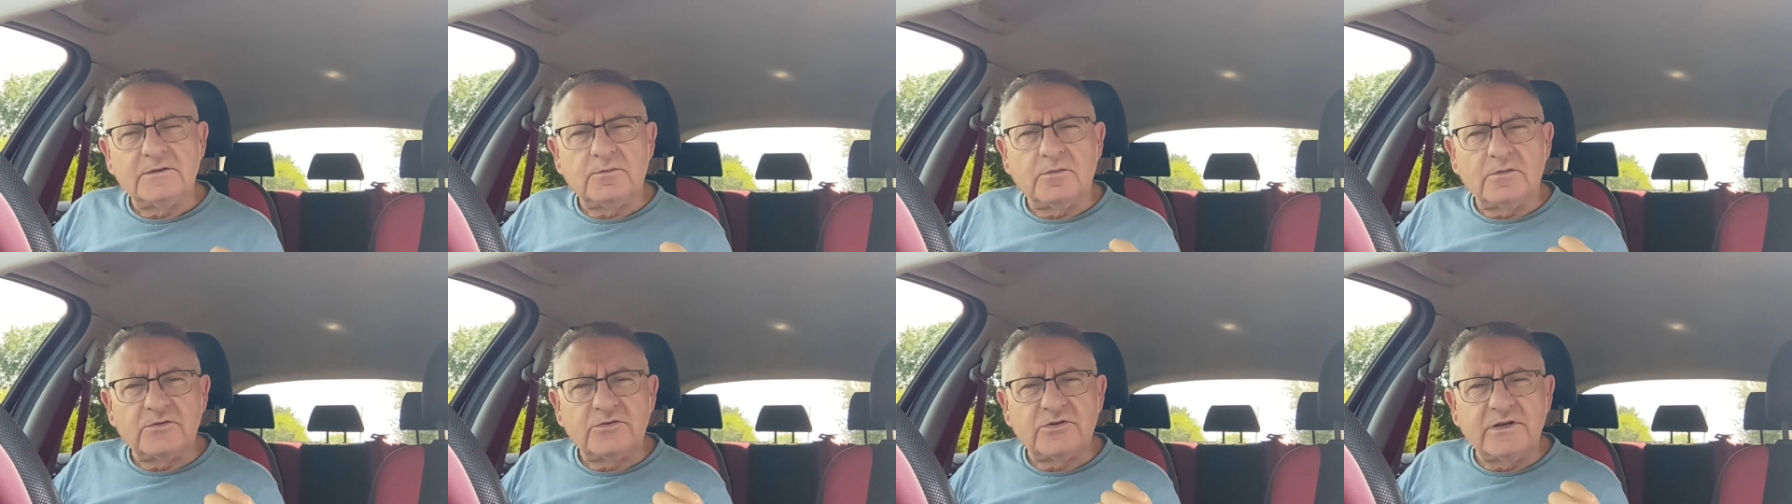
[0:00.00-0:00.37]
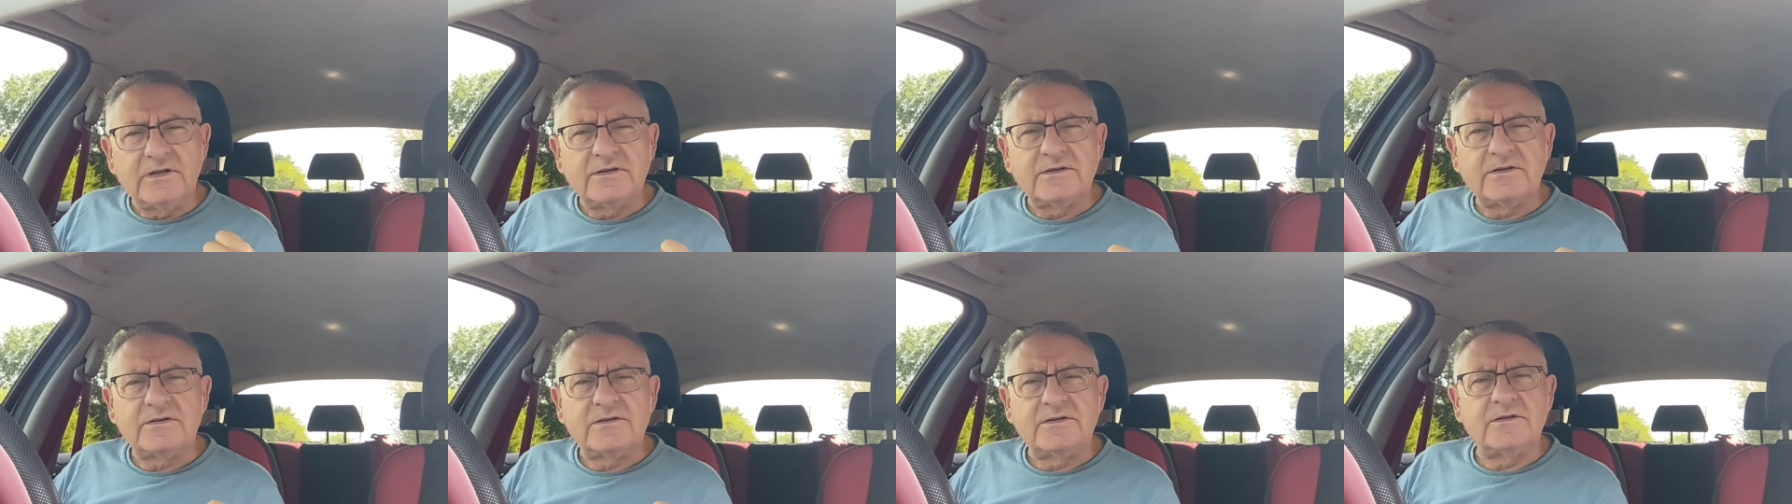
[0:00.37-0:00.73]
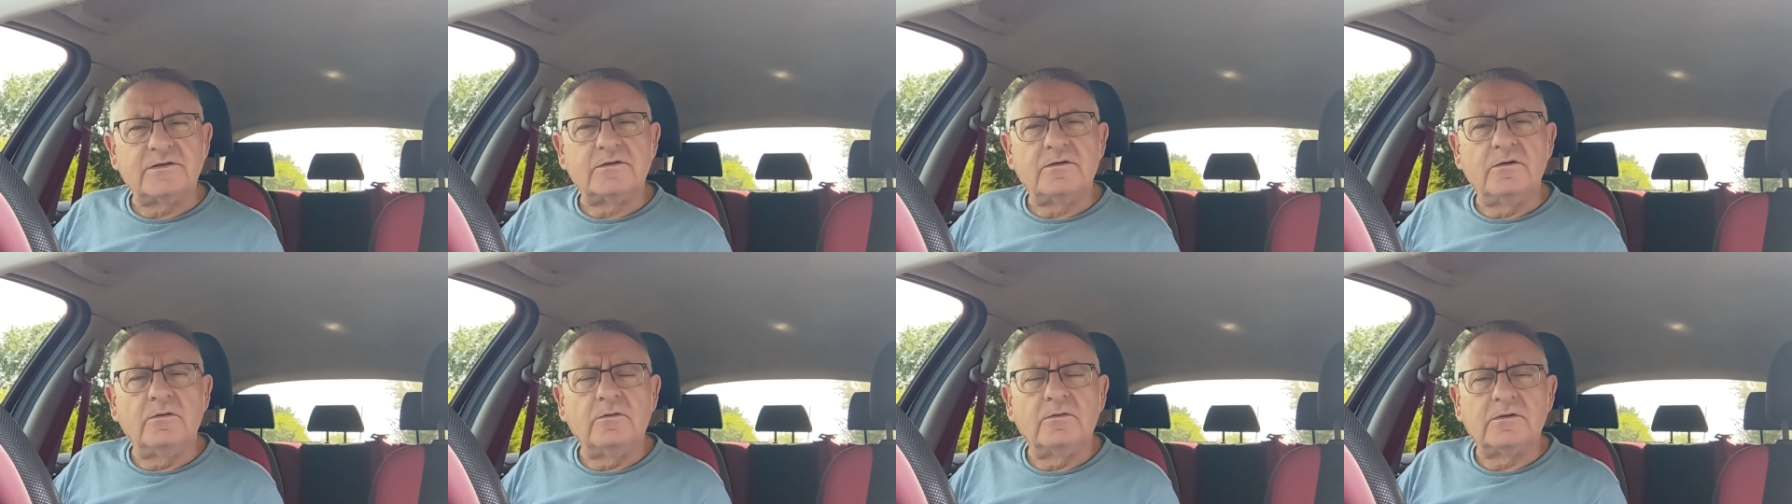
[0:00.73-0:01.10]
is what Jesus
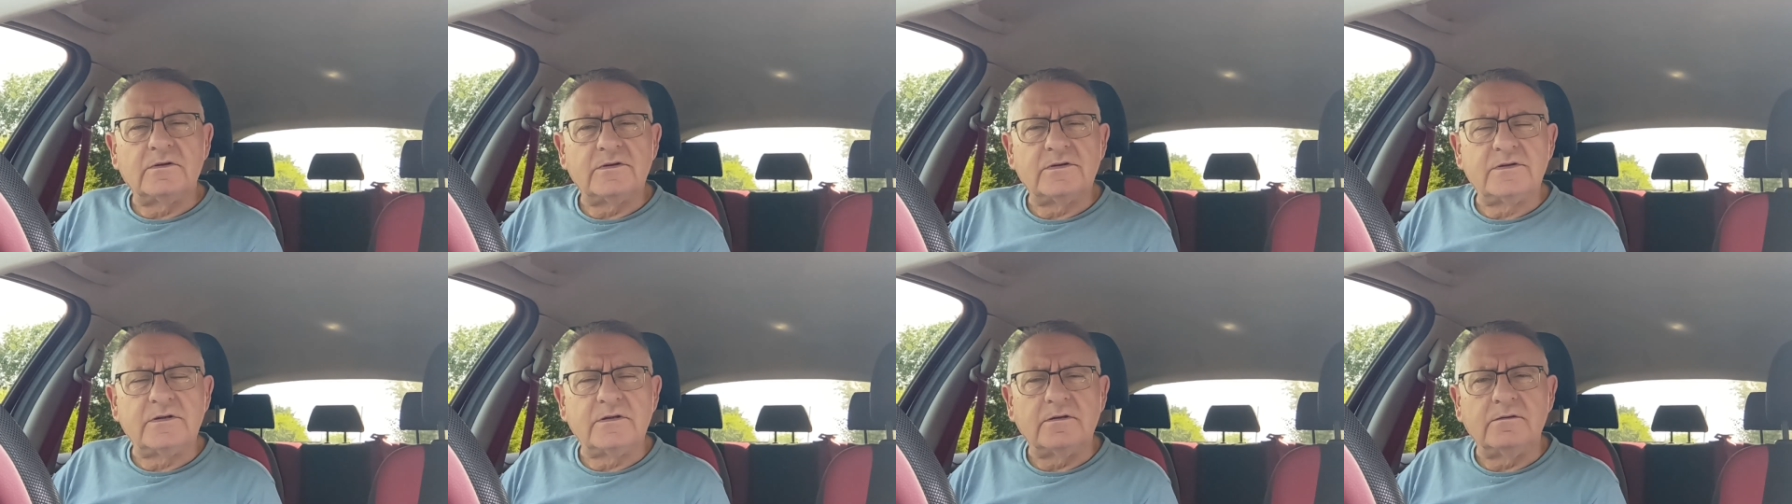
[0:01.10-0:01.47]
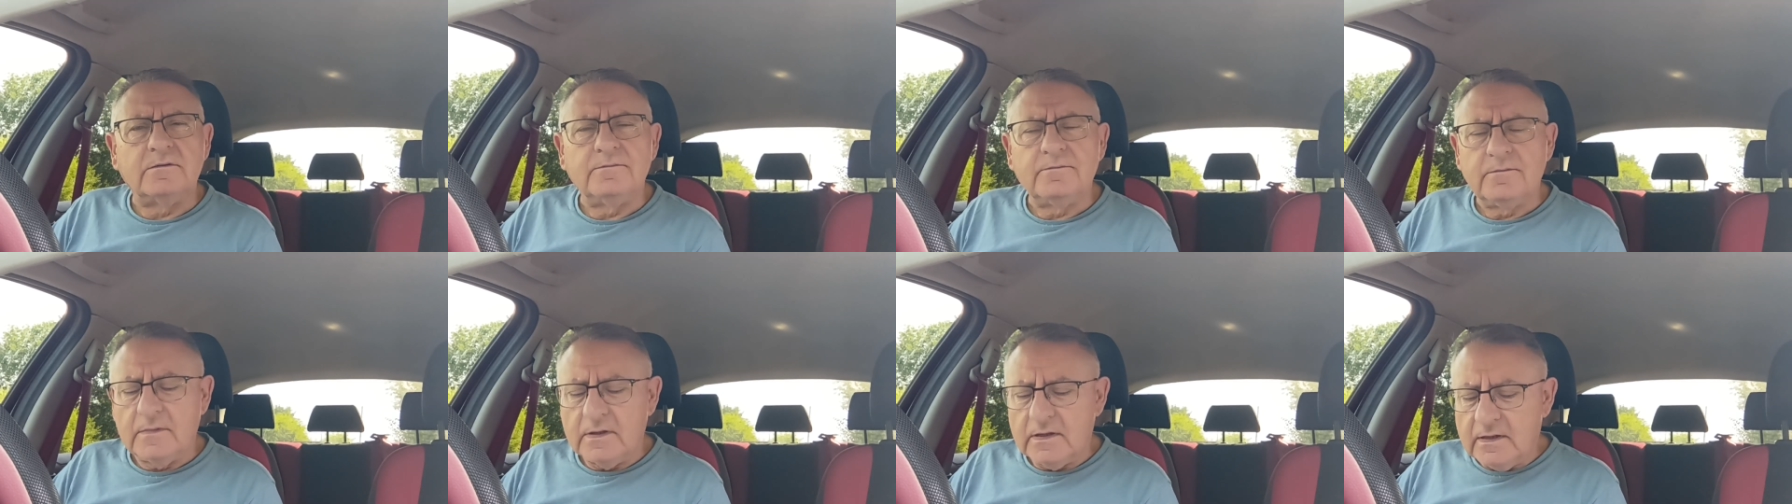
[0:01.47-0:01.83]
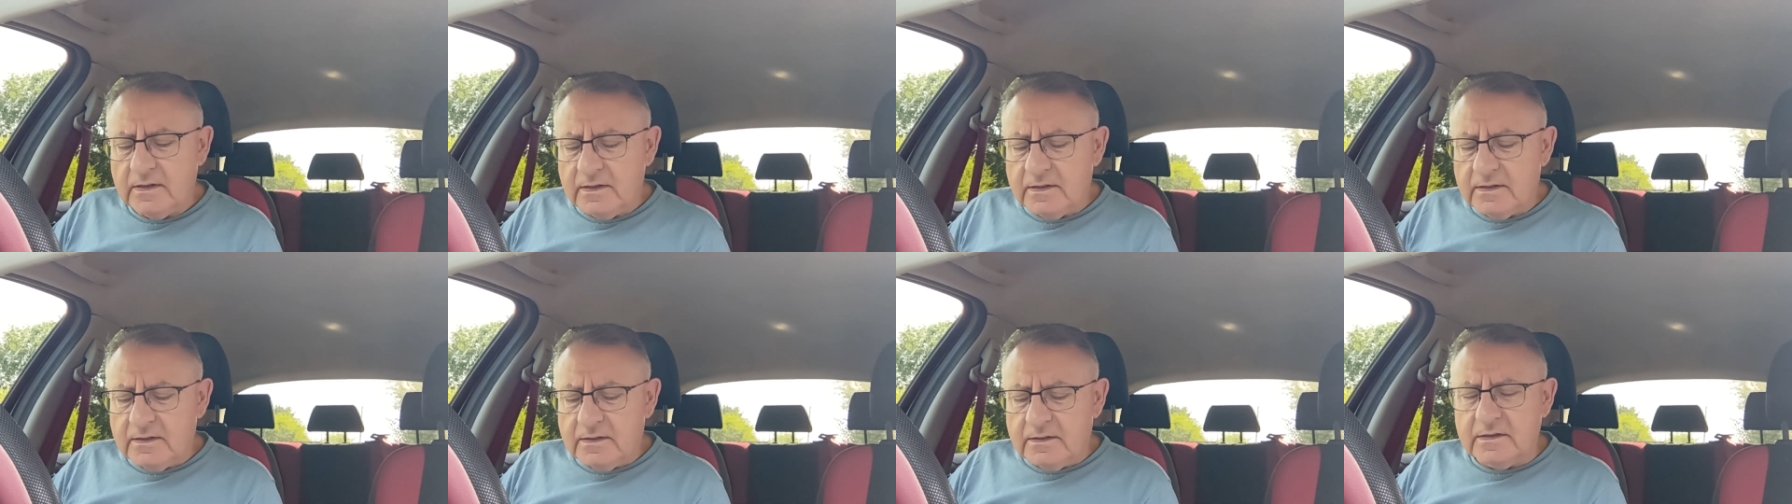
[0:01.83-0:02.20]
has called us to.
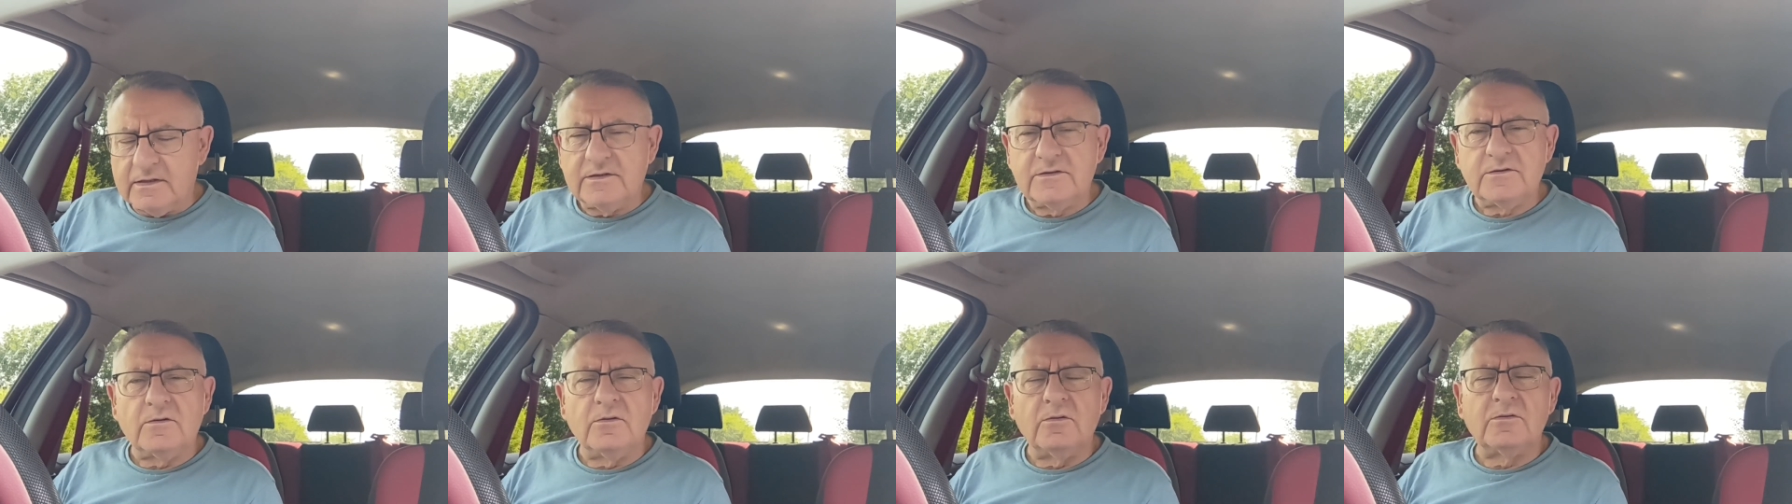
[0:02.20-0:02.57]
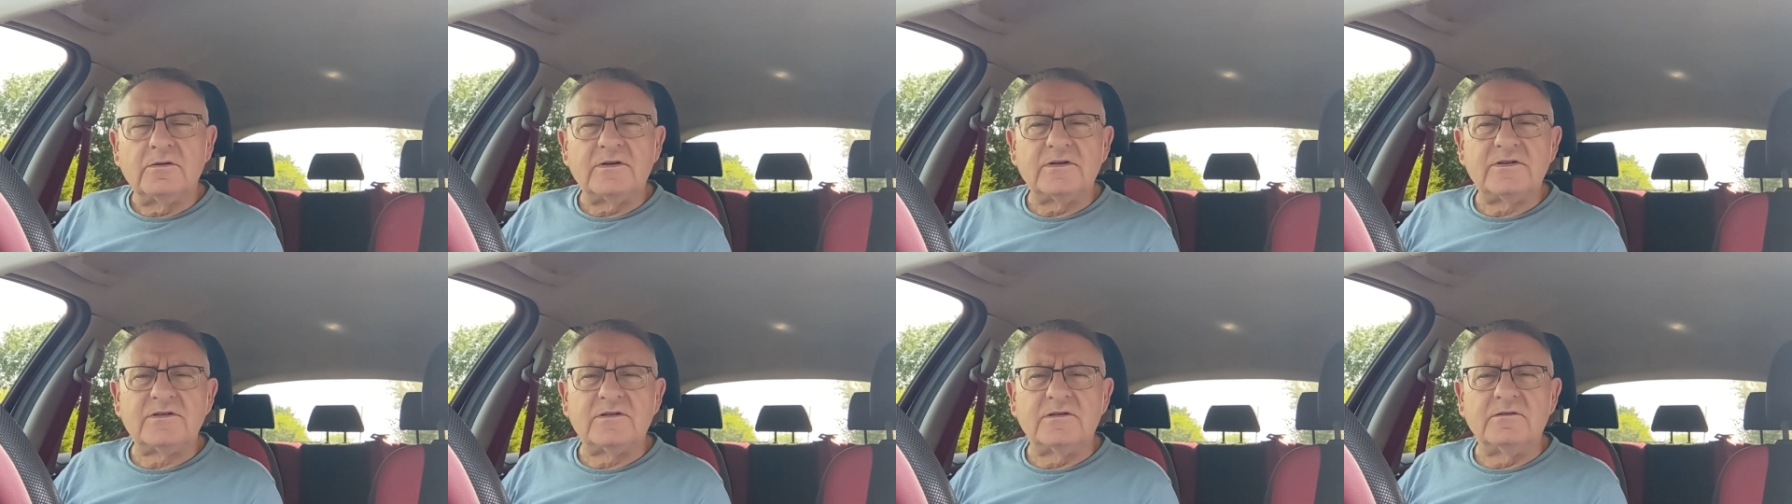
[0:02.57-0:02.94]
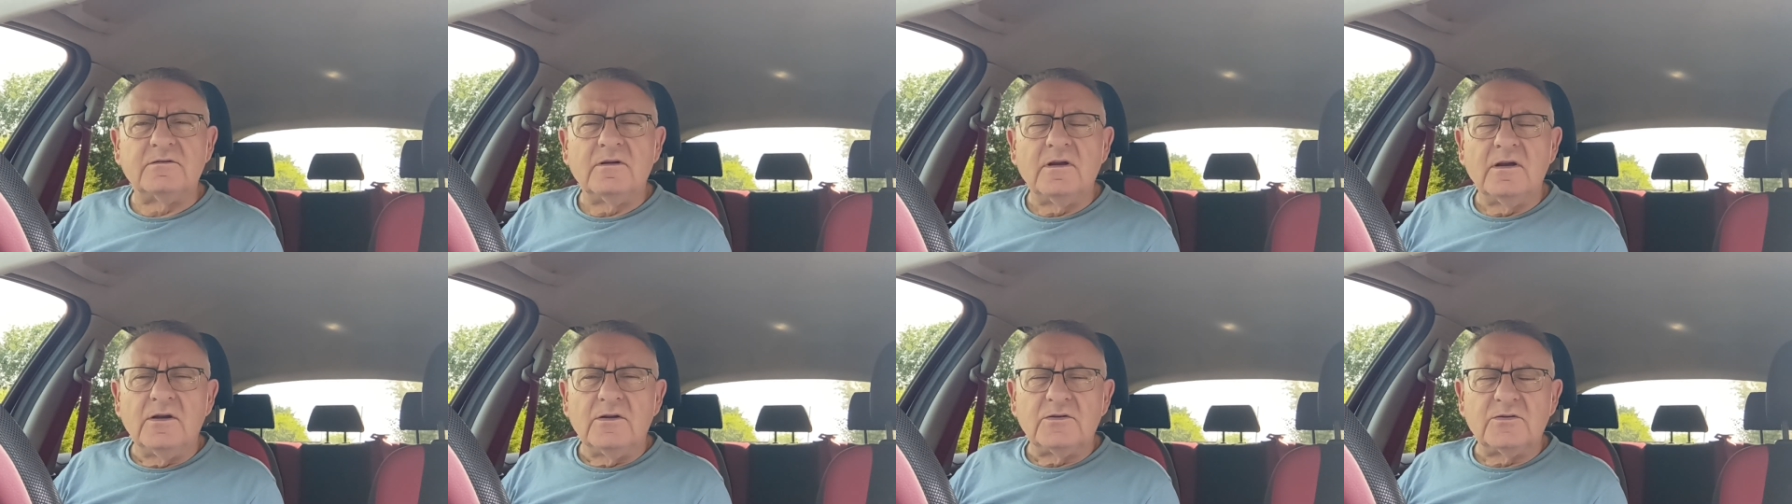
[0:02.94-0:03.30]
He's called us
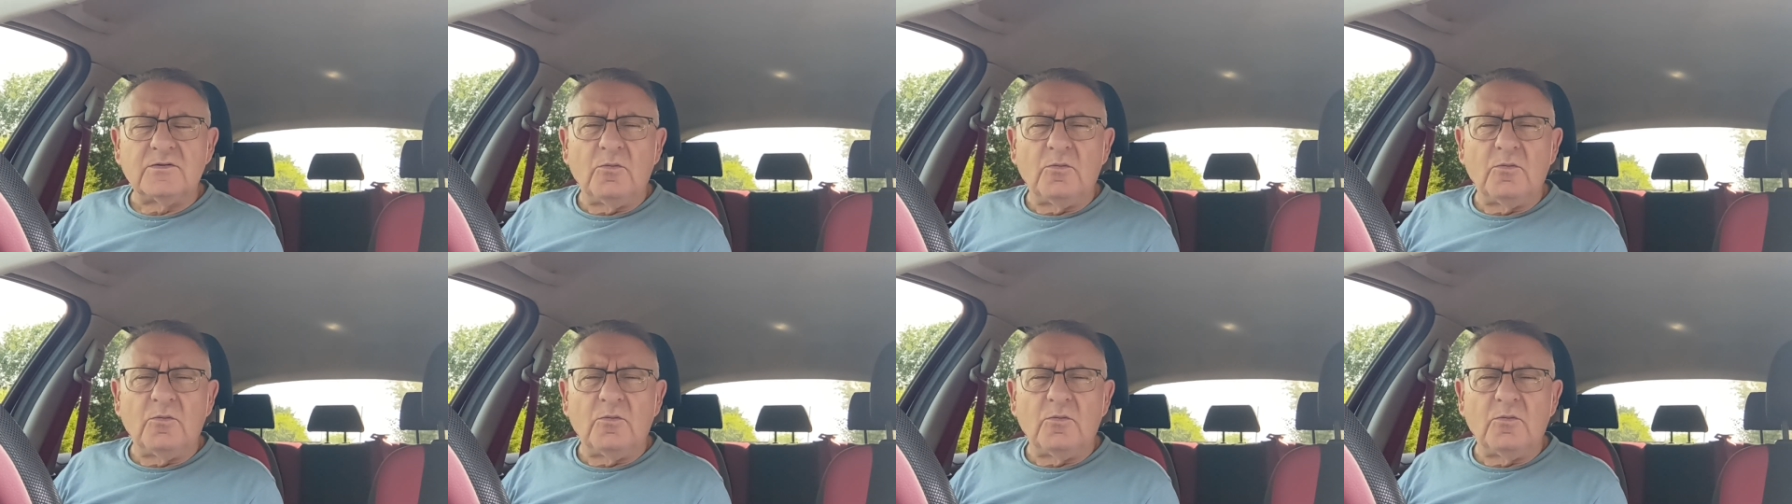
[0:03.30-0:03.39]
to,